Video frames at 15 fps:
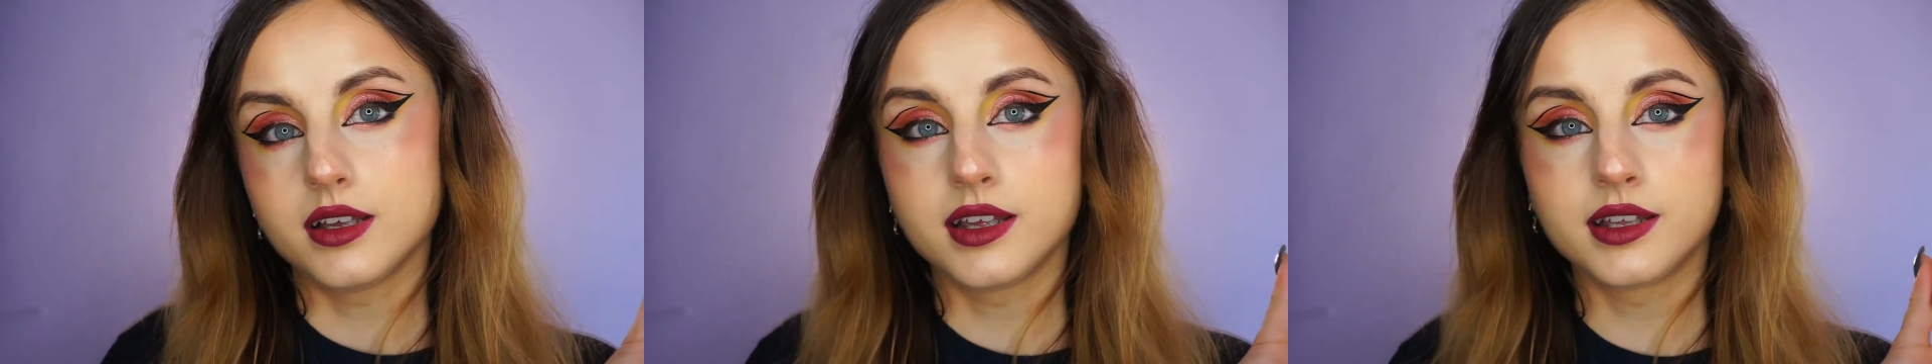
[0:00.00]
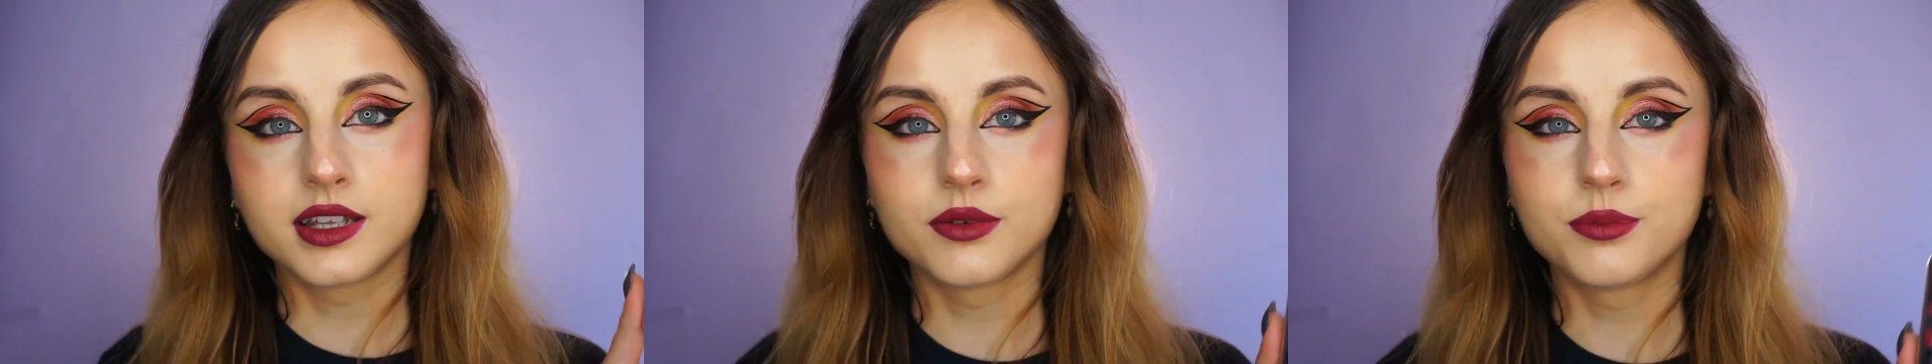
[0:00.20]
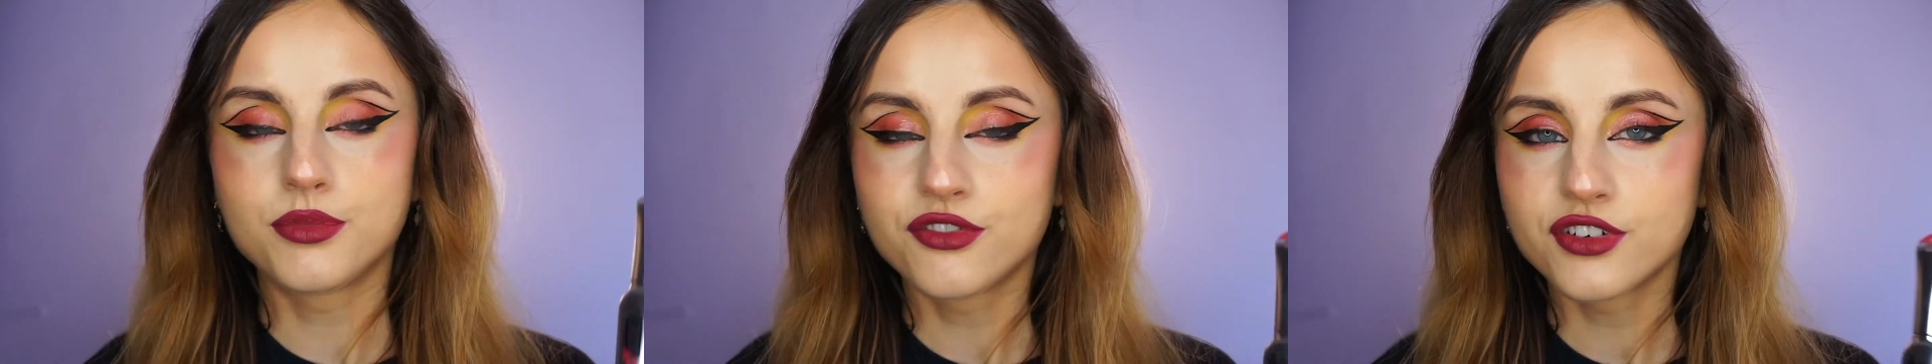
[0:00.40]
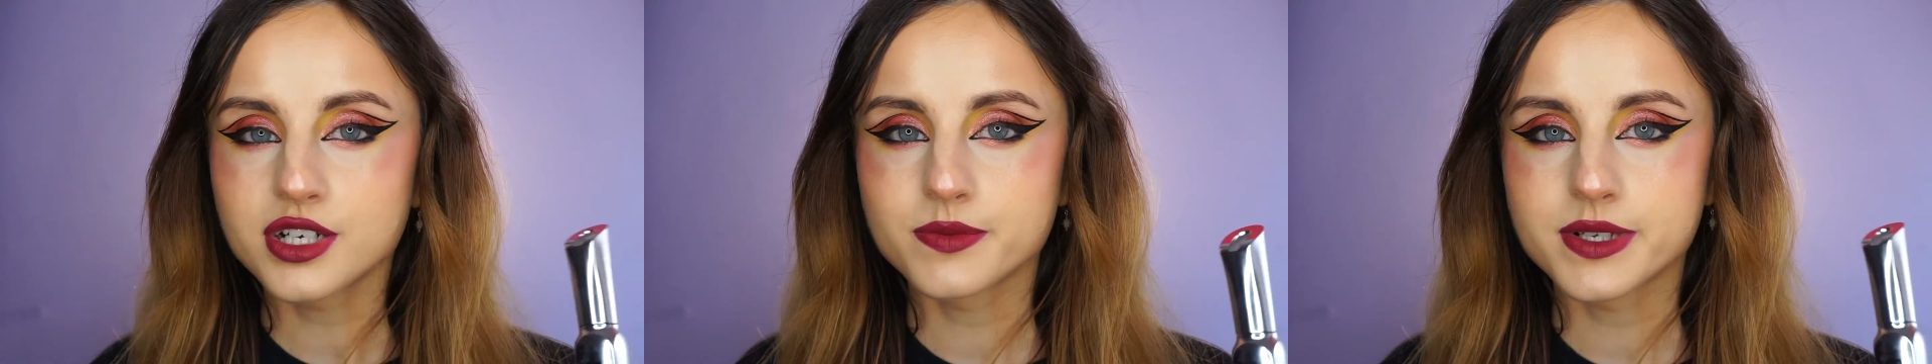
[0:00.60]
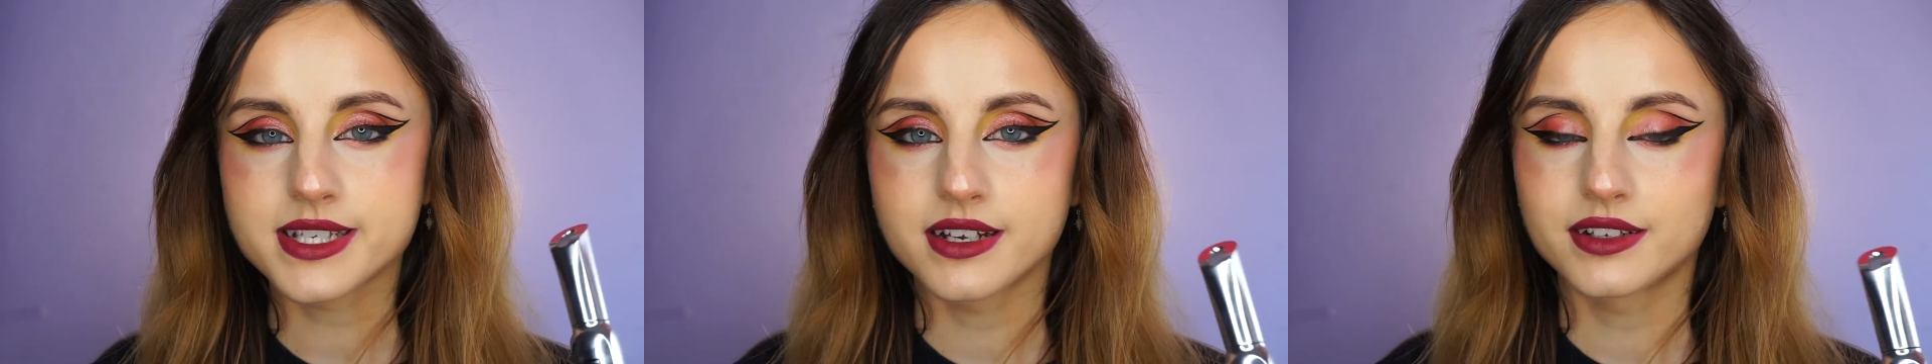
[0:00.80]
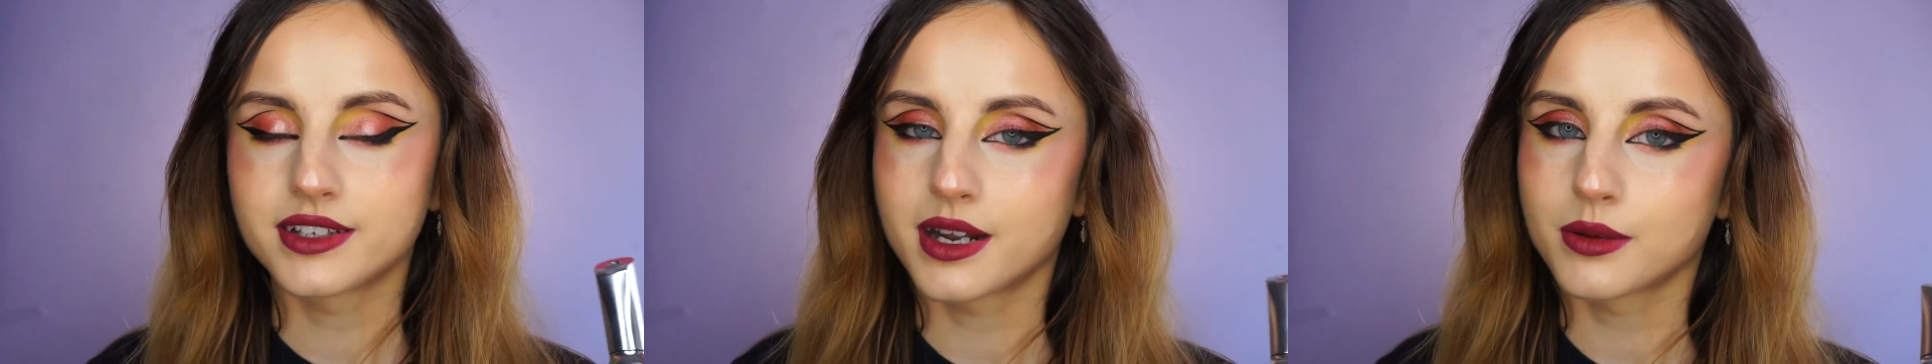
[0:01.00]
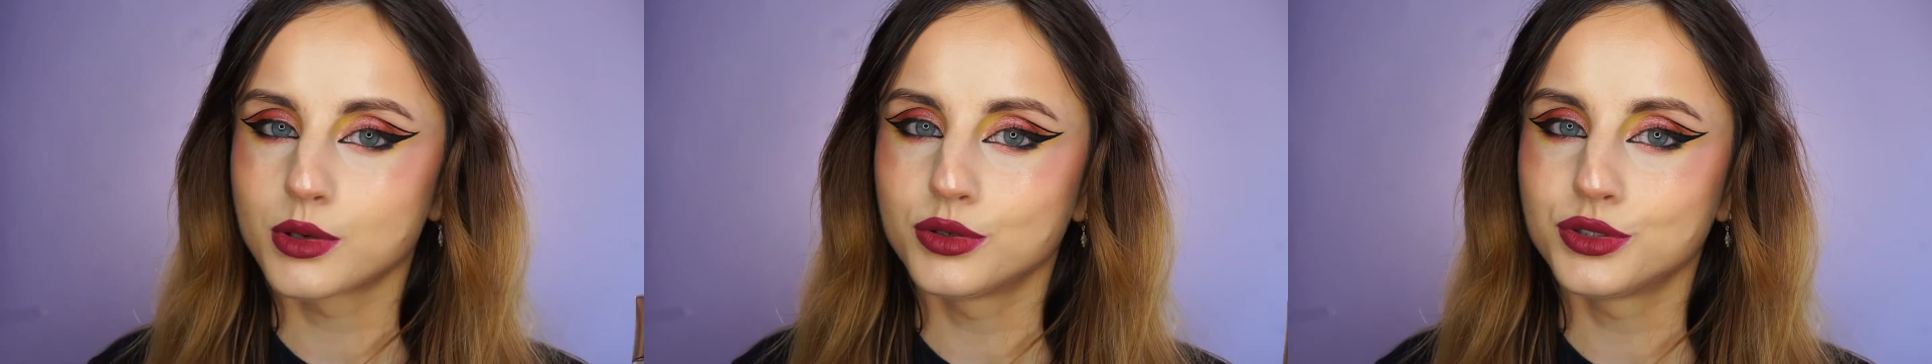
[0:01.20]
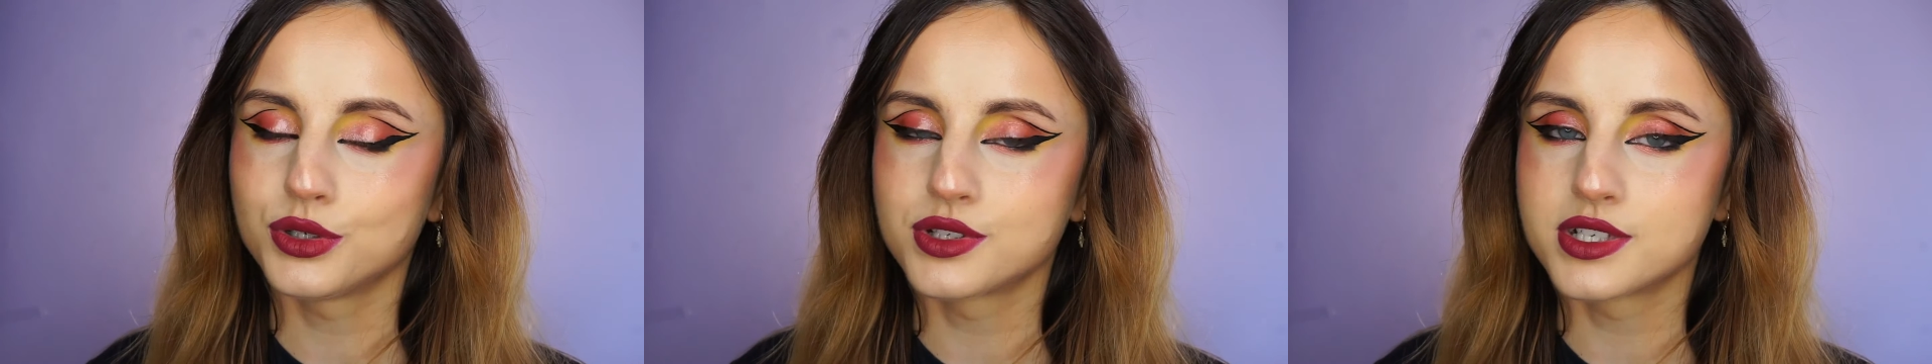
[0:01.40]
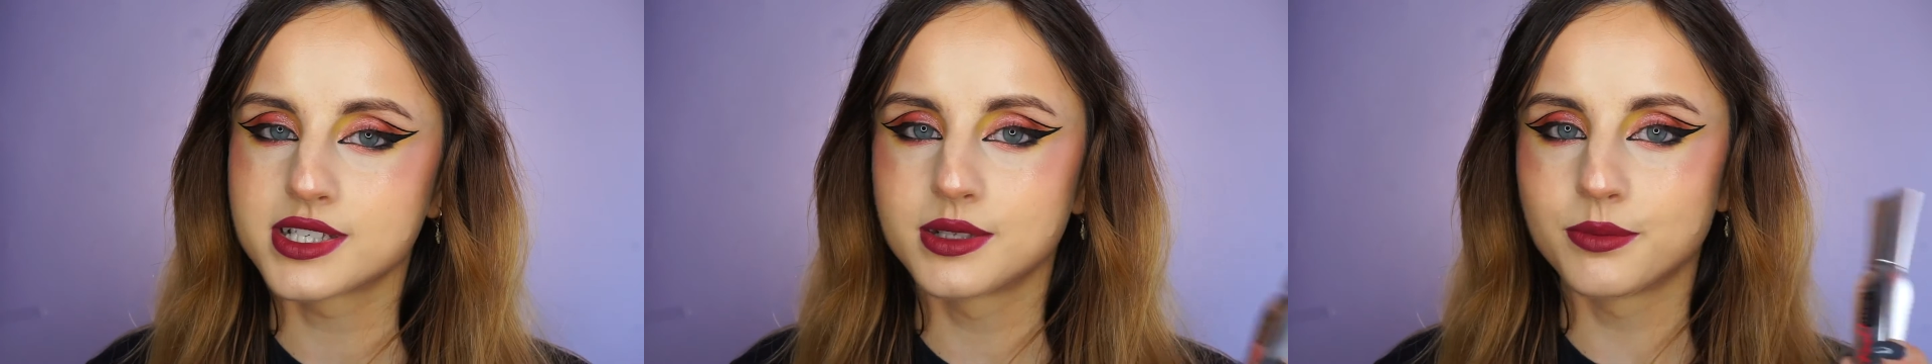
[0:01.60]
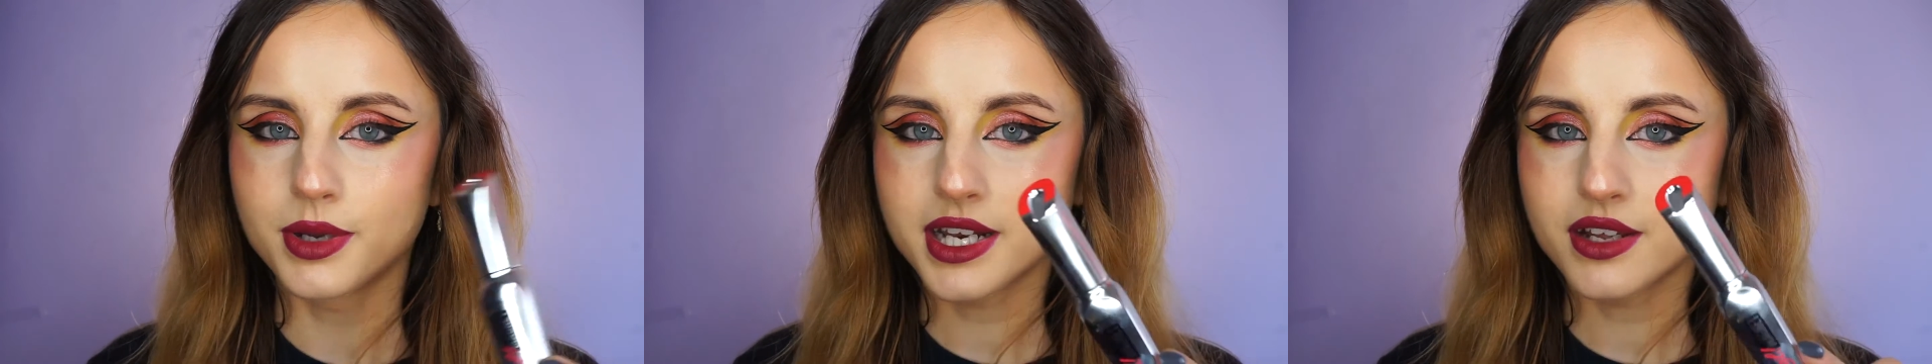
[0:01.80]
And the first mascara that I'm going to use is
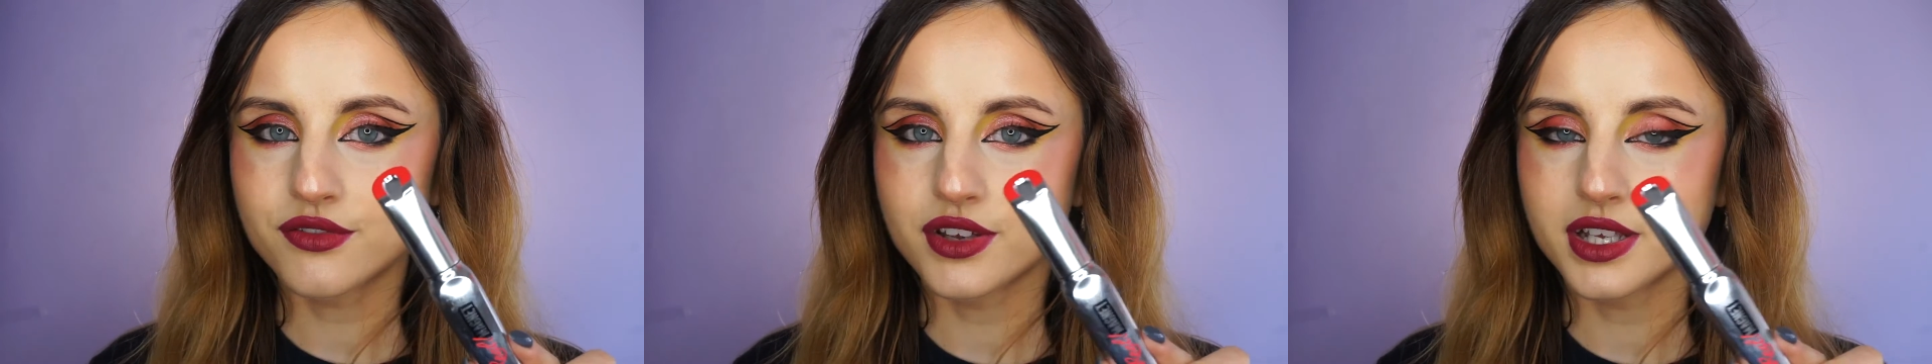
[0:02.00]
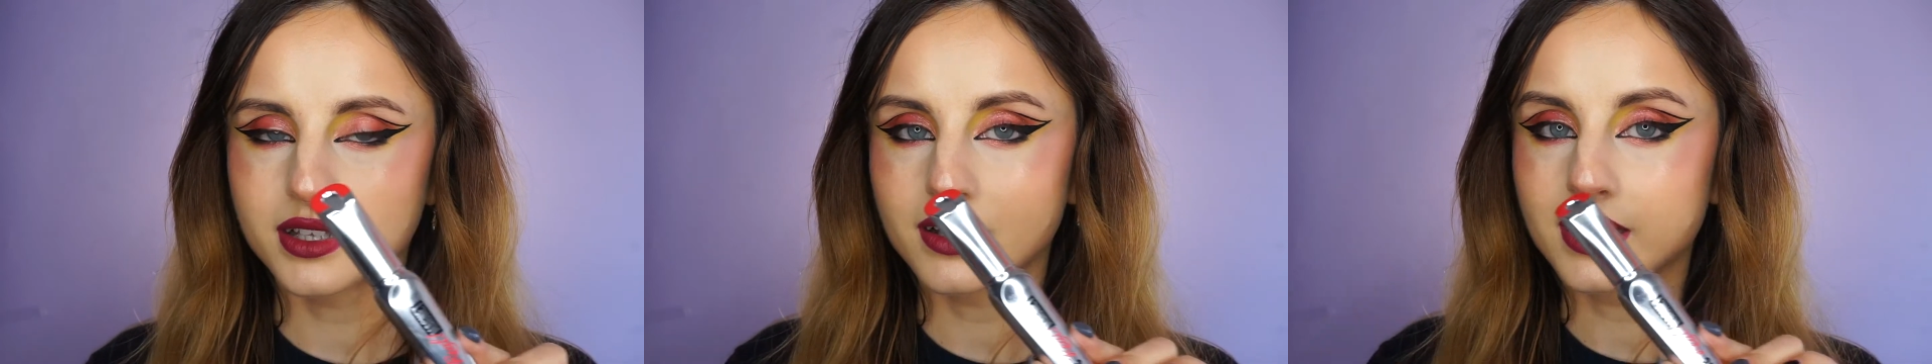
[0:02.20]
the Benefit